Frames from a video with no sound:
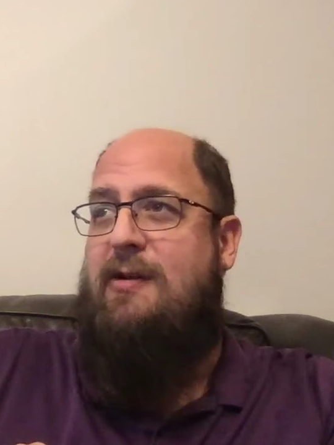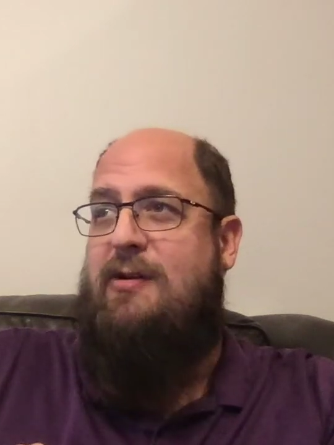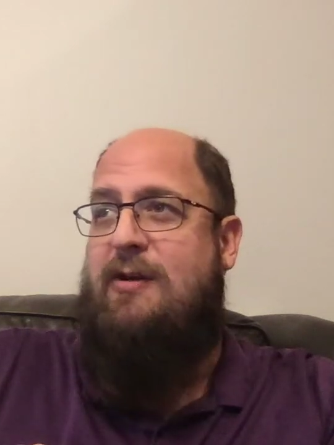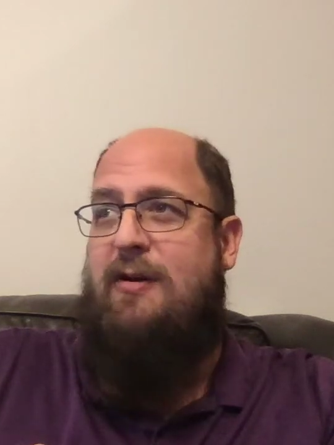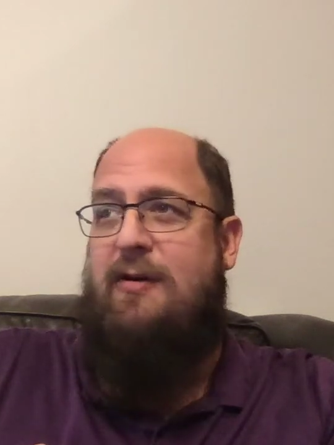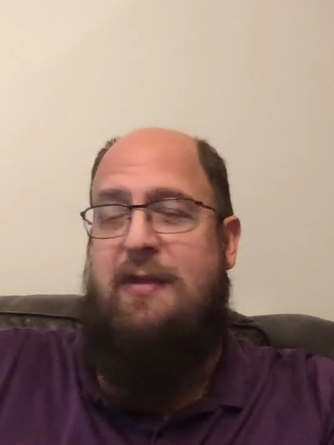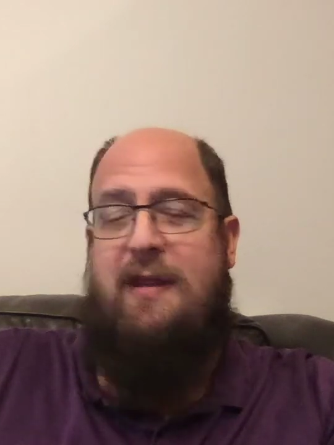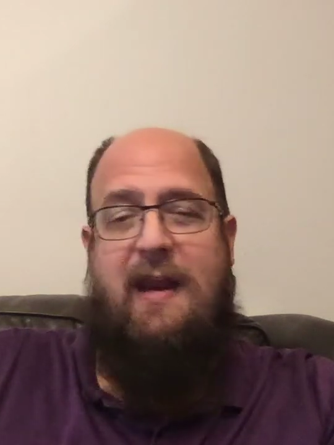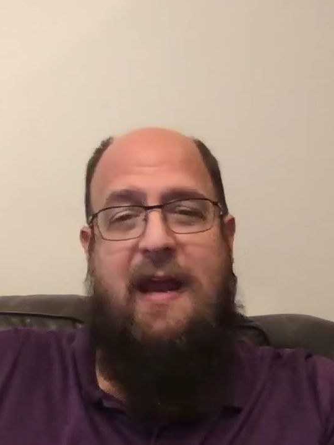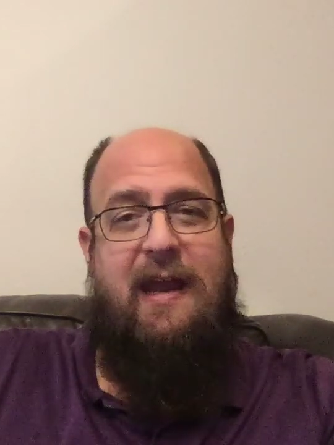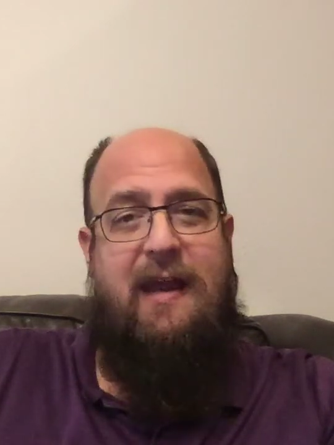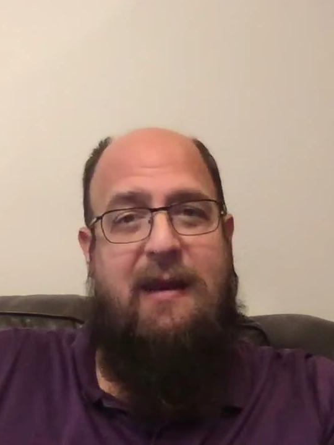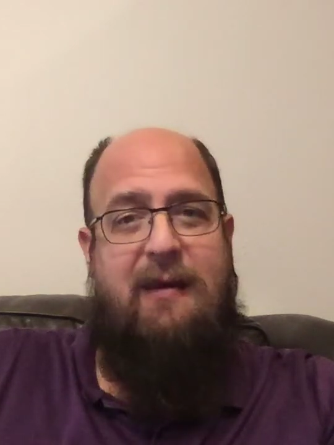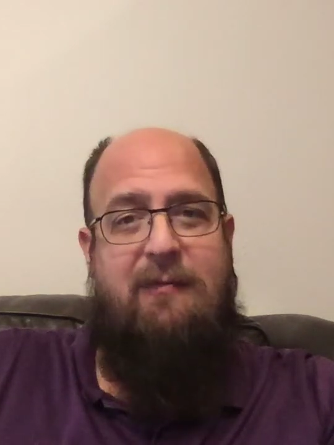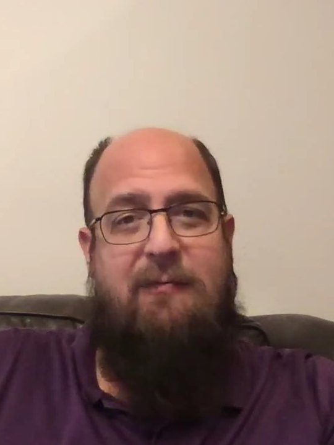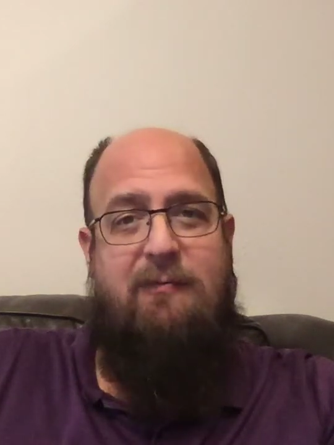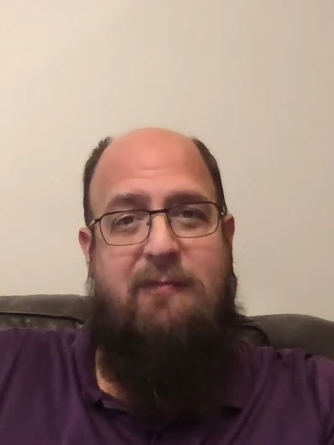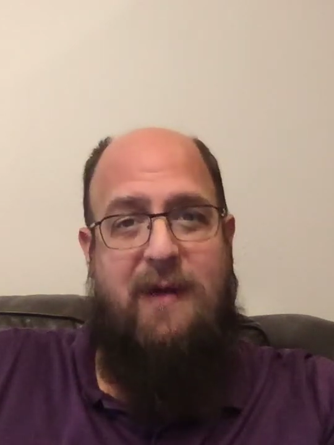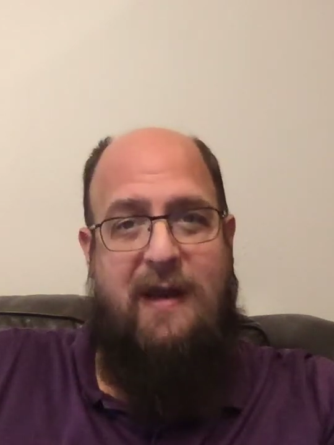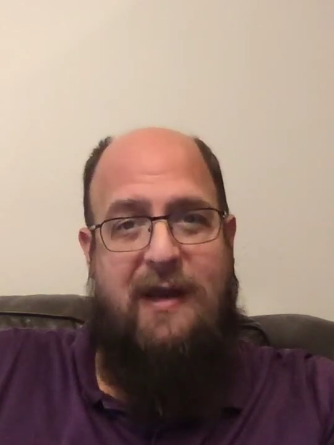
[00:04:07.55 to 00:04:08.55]
sure that I
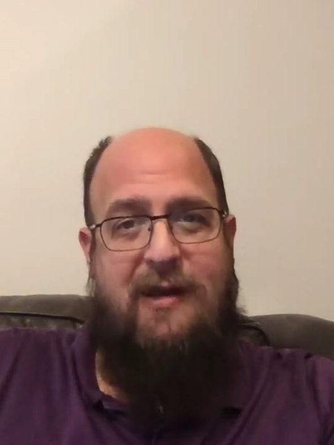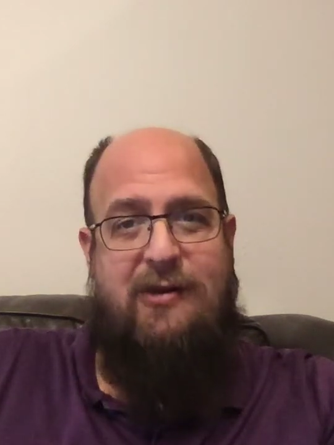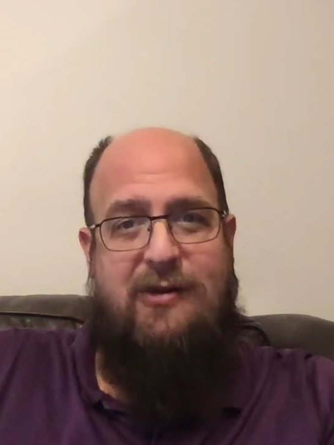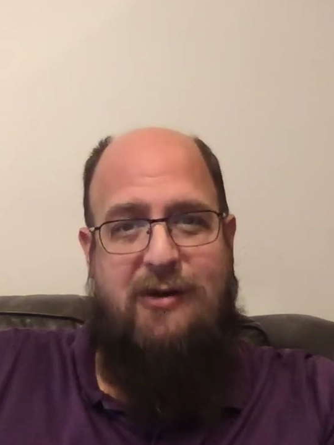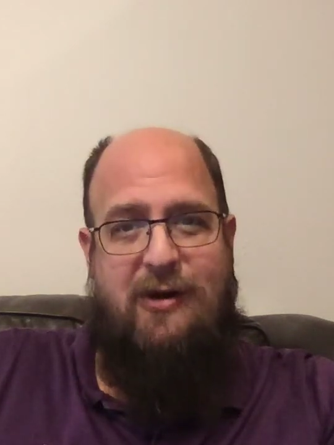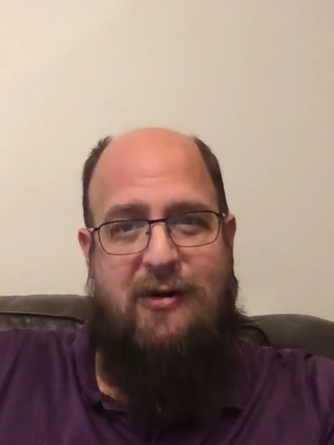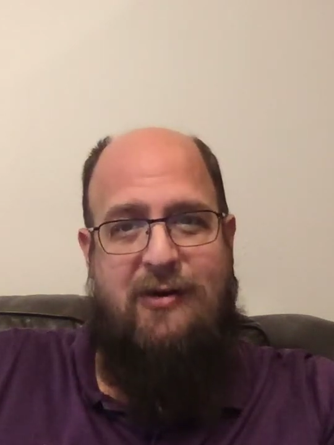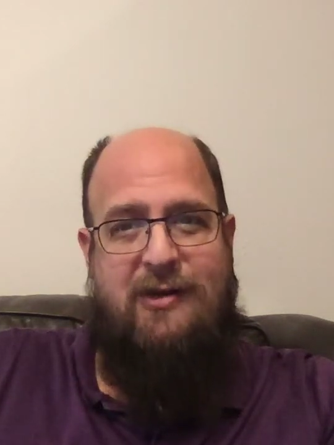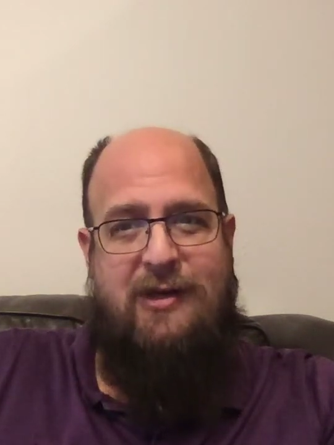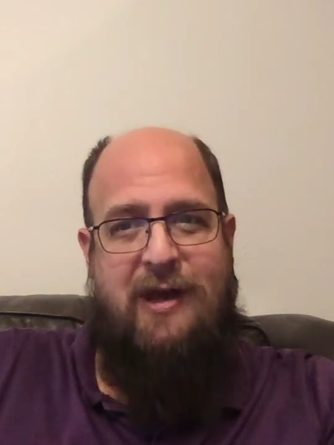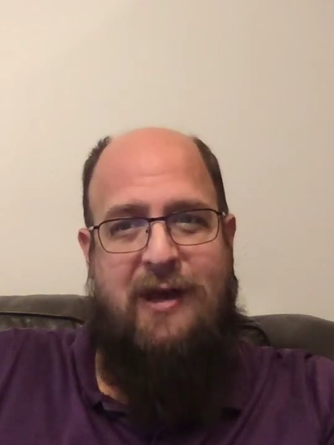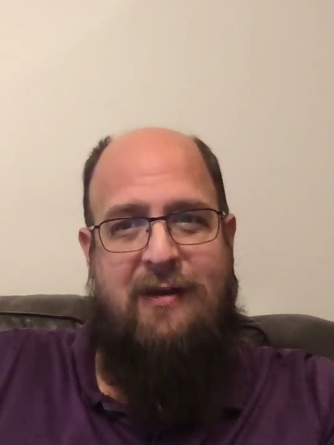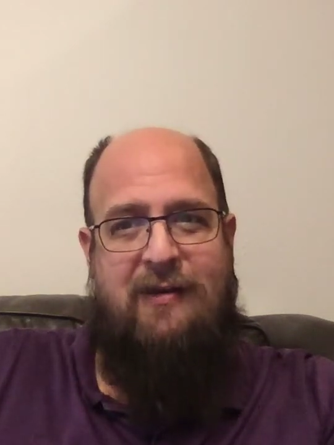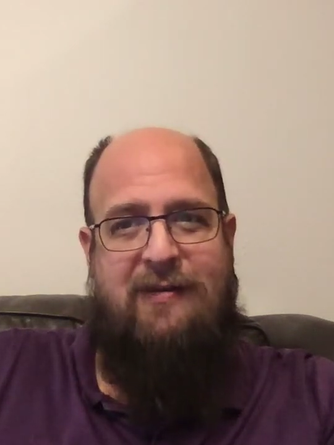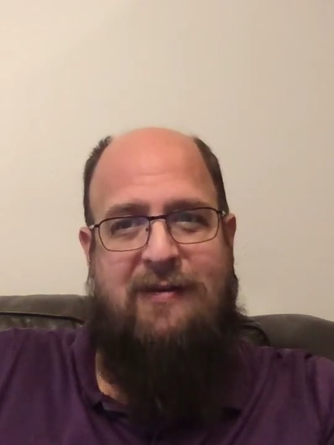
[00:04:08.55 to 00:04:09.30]
can be at church on